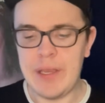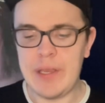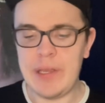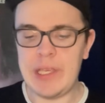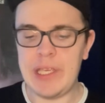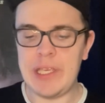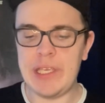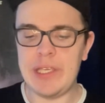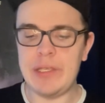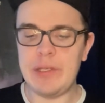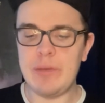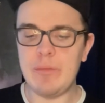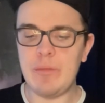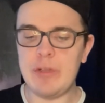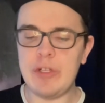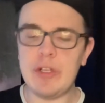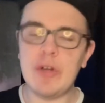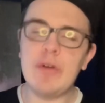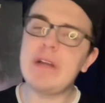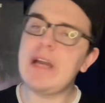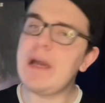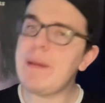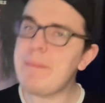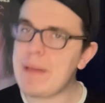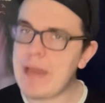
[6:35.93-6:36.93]
We
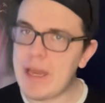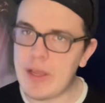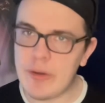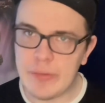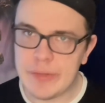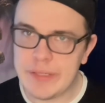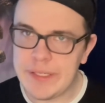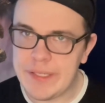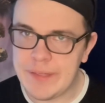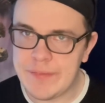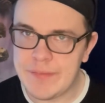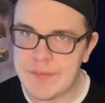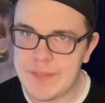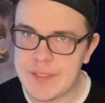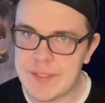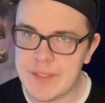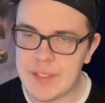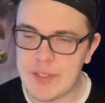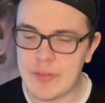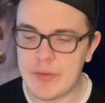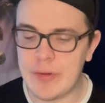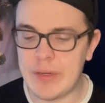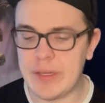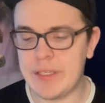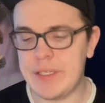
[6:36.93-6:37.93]
don't got Matt Reeves in the
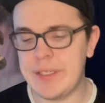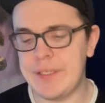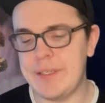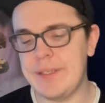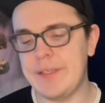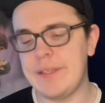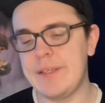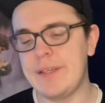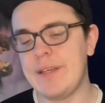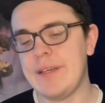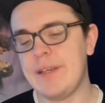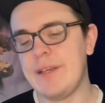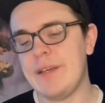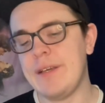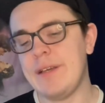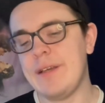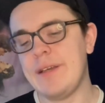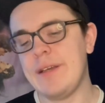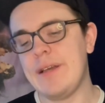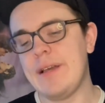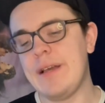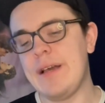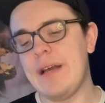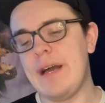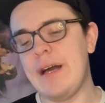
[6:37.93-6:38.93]
directing.
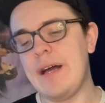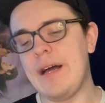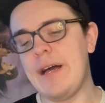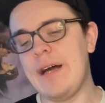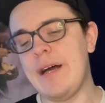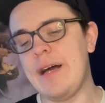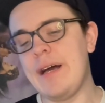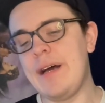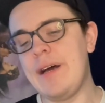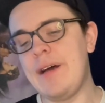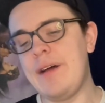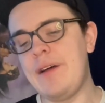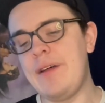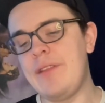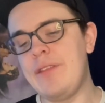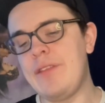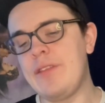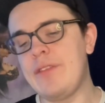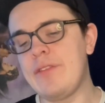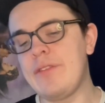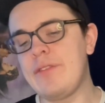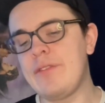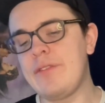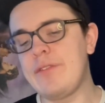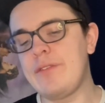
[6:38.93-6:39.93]

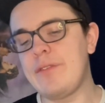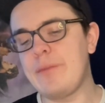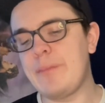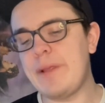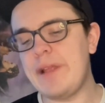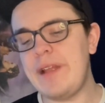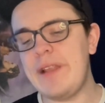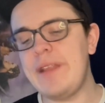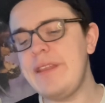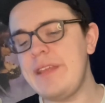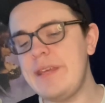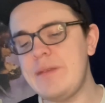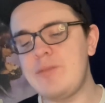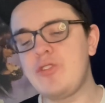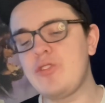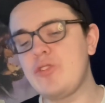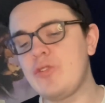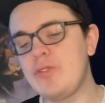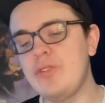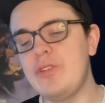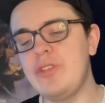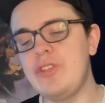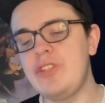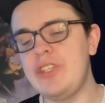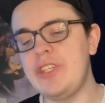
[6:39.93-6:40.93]
The Planet of the Apes
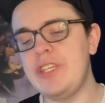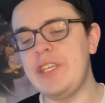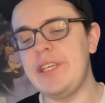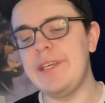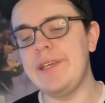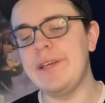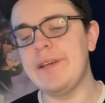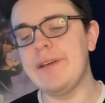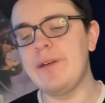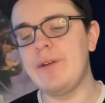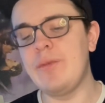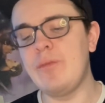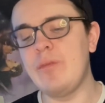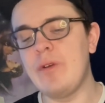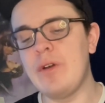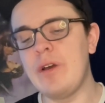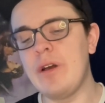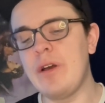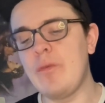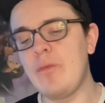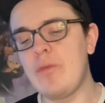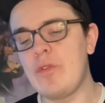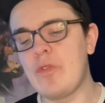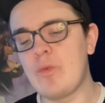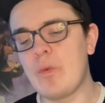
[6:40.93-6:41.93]
trilogy
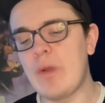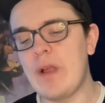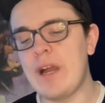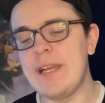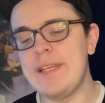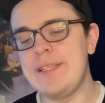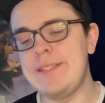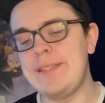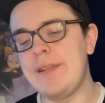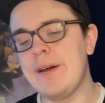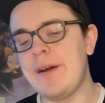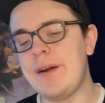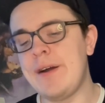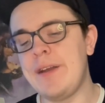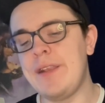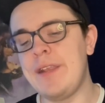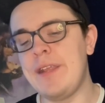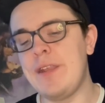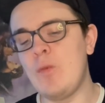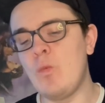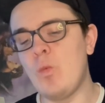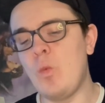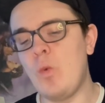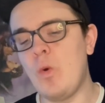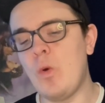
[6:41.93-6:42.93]
with Rise, Dawn,
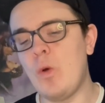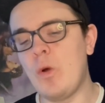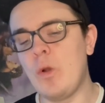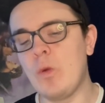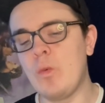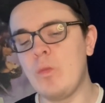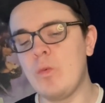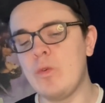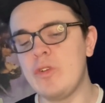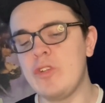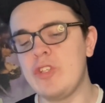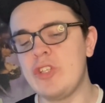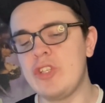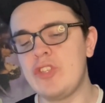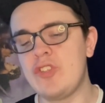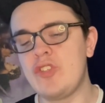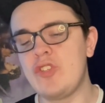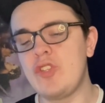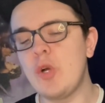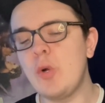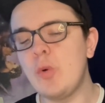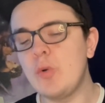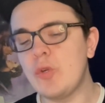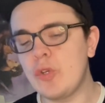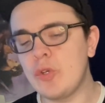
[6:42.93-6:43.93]
and War were just
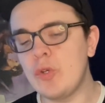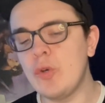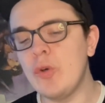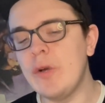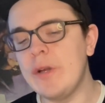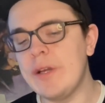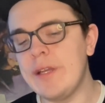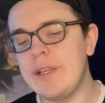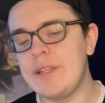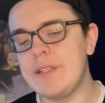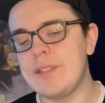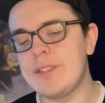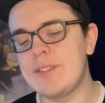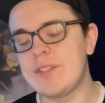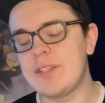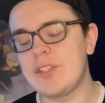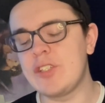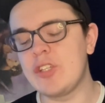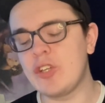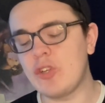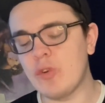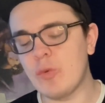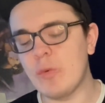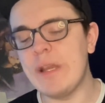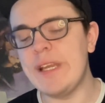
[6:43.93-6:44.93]
so good and such
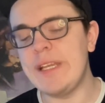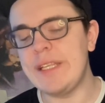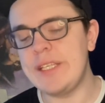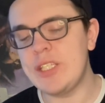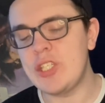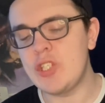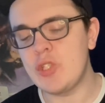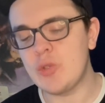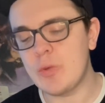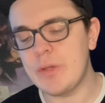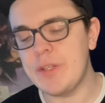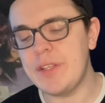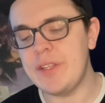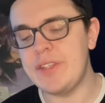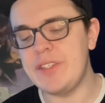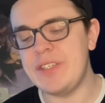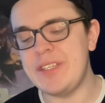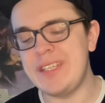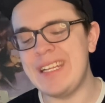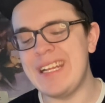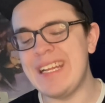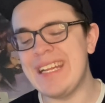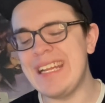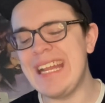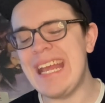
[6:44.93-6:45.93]
a great
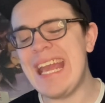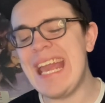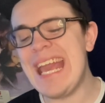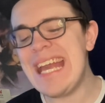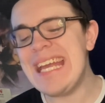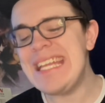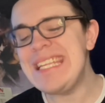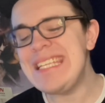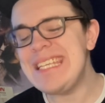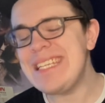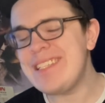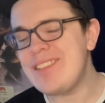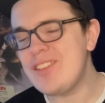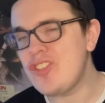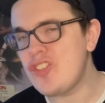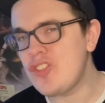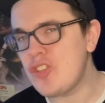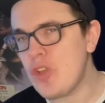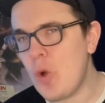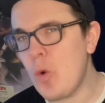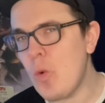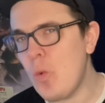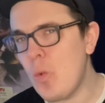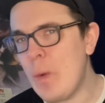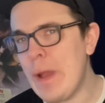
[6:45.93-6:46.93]
trilogy, and it ended
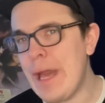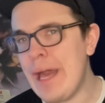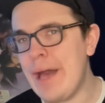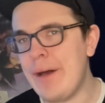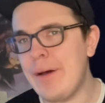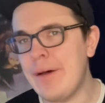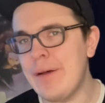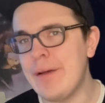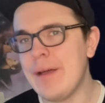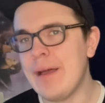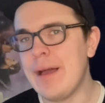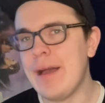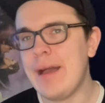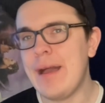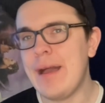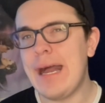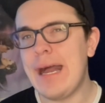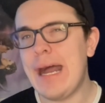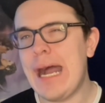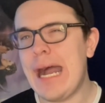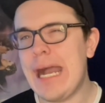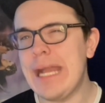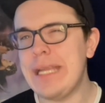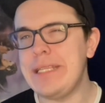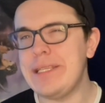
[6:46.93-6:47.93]
so well.
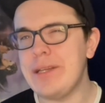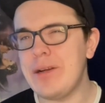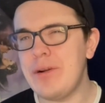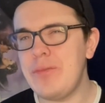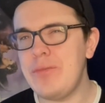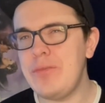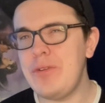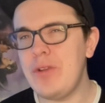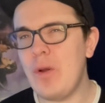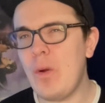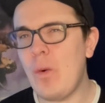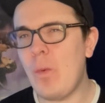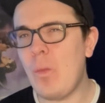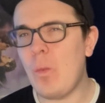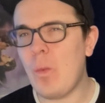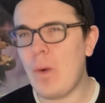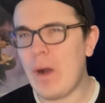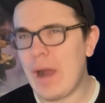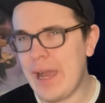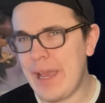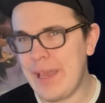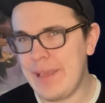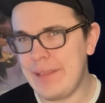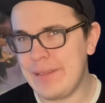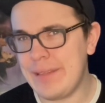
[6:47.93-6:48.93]
I don't know
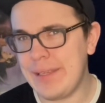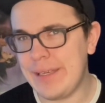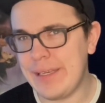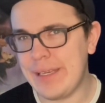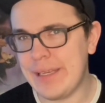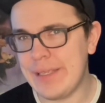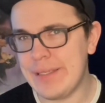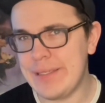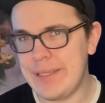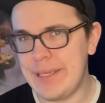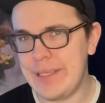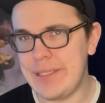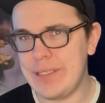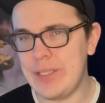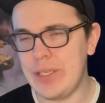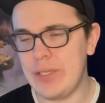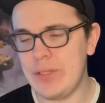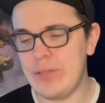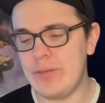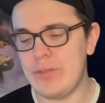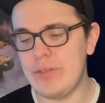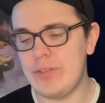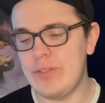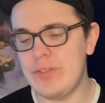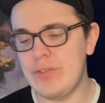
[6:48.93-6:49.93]
why they
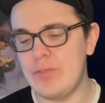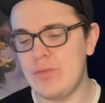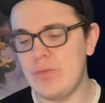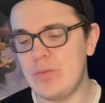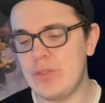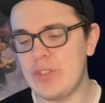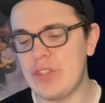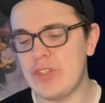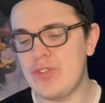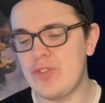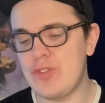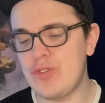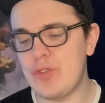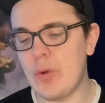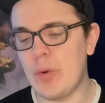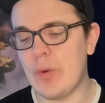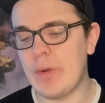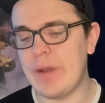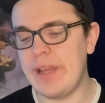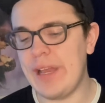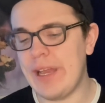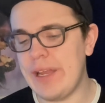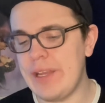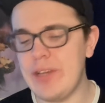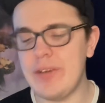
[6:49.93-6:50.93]
continued with the
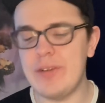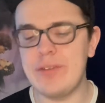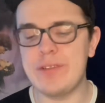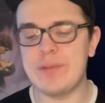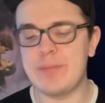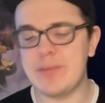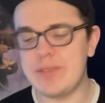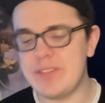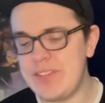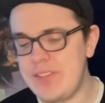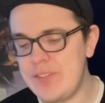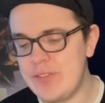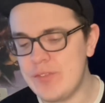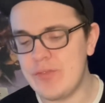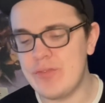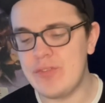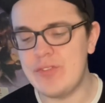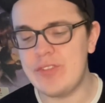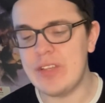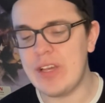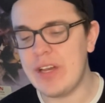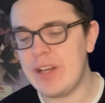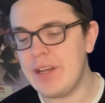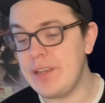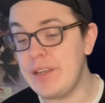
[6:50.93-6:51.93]
story. I know it's about Caesar's
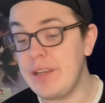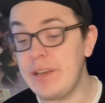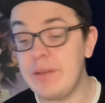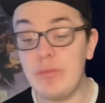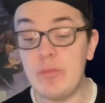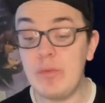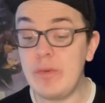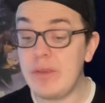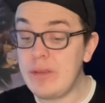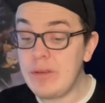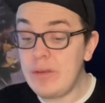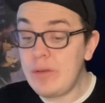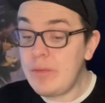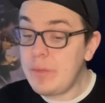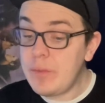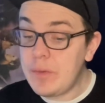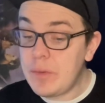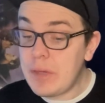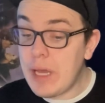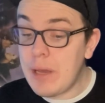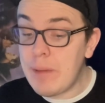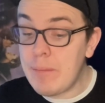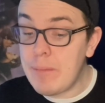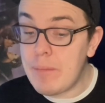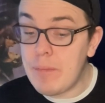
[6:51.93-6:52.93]
son, and we
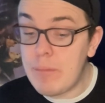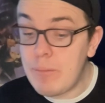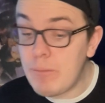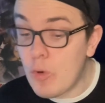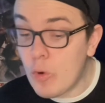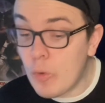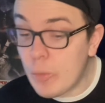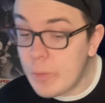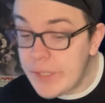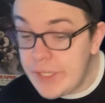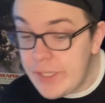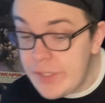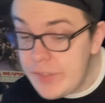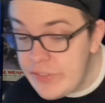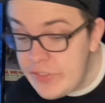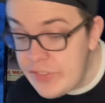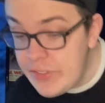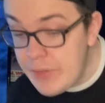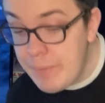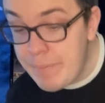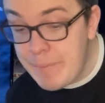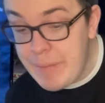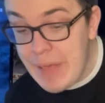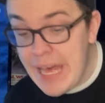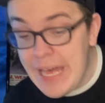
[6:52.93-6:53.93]
got Maurice
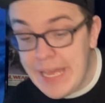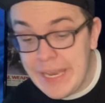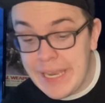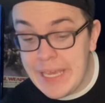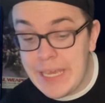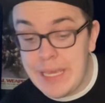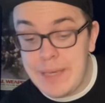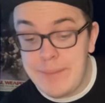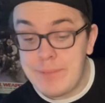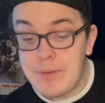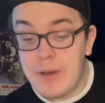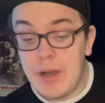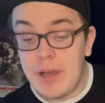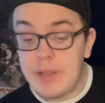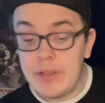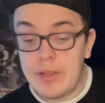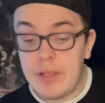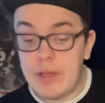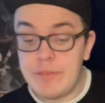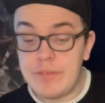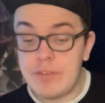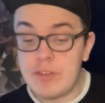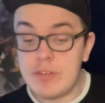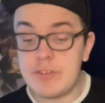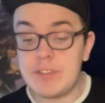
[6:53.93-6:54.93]
and Bad Ape. I
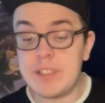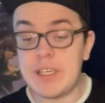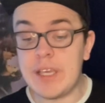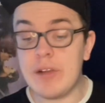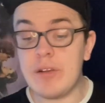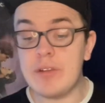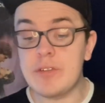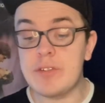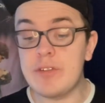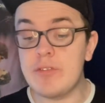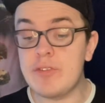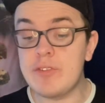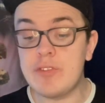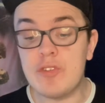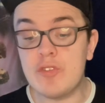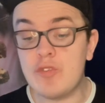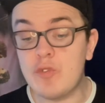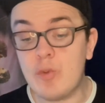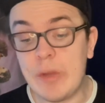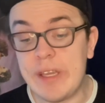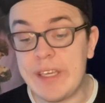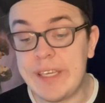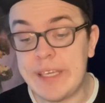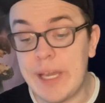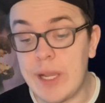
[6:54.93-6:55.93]
love those characters. There's
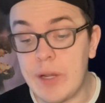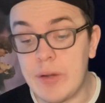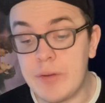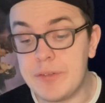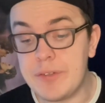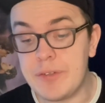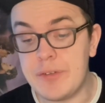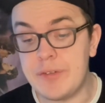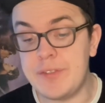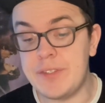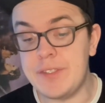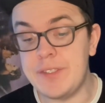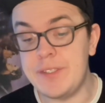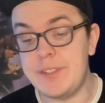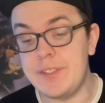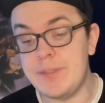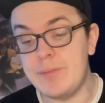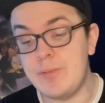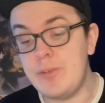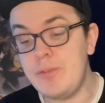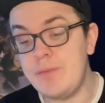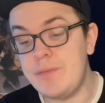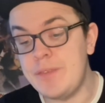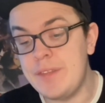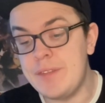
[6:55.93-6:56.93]
great characters in these
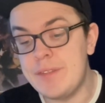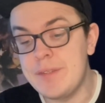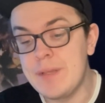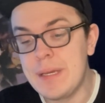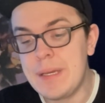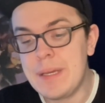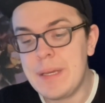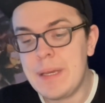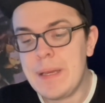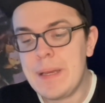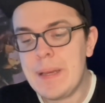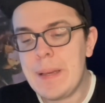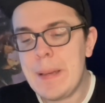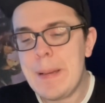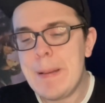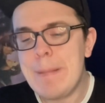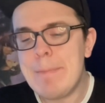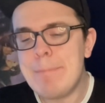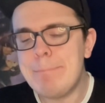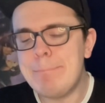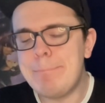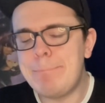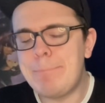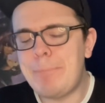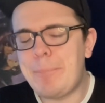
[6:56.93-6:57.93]
movies.
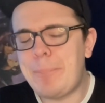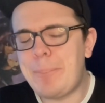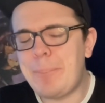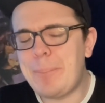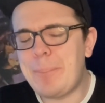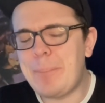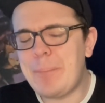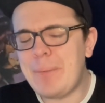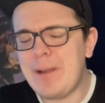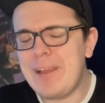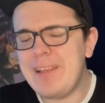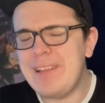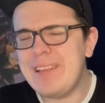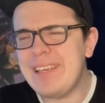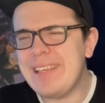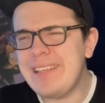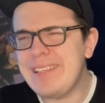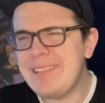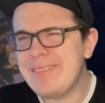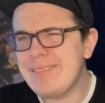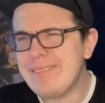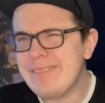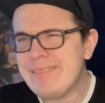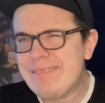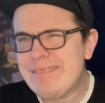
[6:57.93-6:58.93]
But,
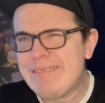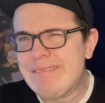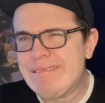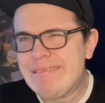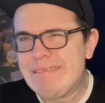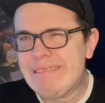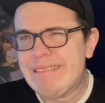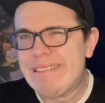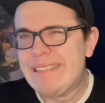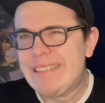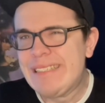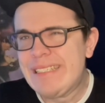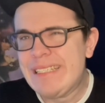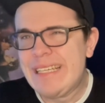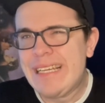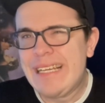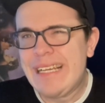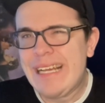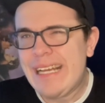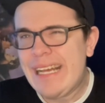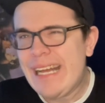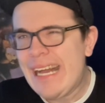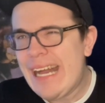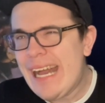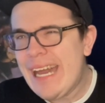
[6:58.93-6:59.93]
like,
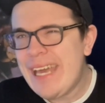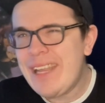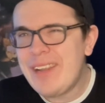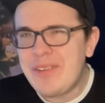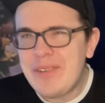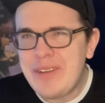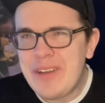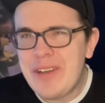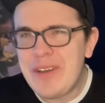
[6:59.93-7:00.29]
I don't